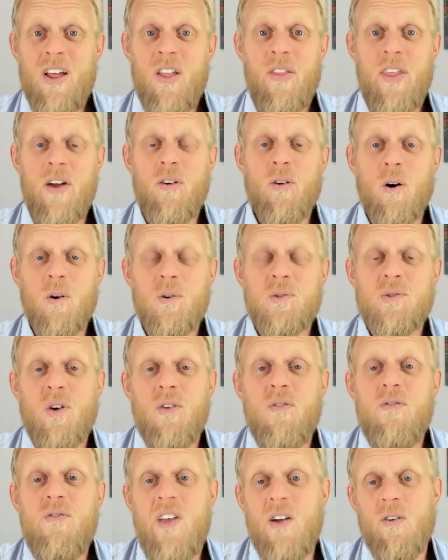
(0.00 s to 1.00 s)
They're also
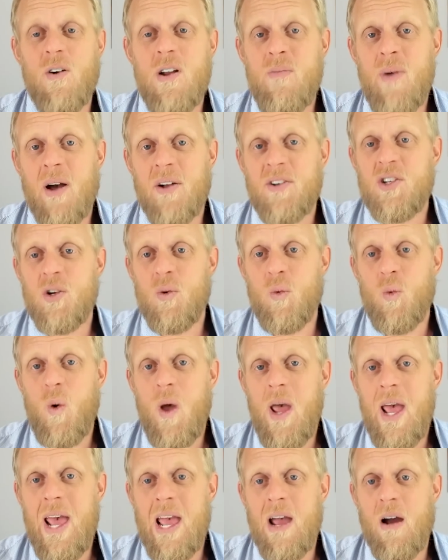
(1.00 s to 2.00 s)
very much
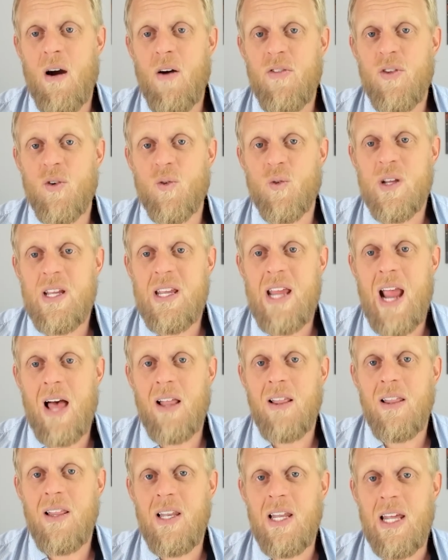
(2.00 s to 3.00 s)
aware of the
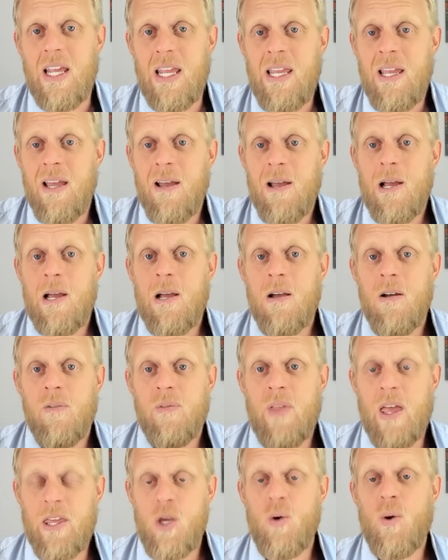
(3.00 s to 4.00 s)
reality
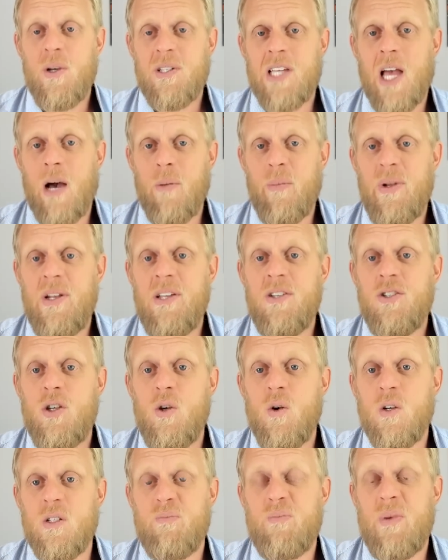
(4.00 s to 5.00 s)
that US companies,
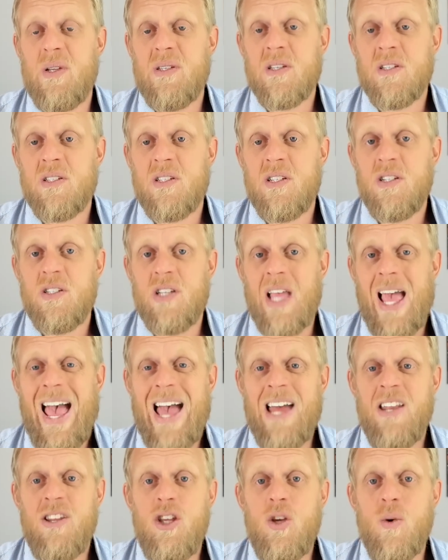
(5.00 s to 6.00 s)
US businesses,
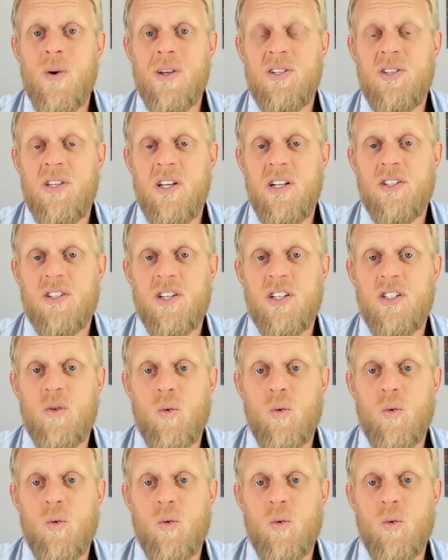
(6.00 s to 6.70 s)
and US citizens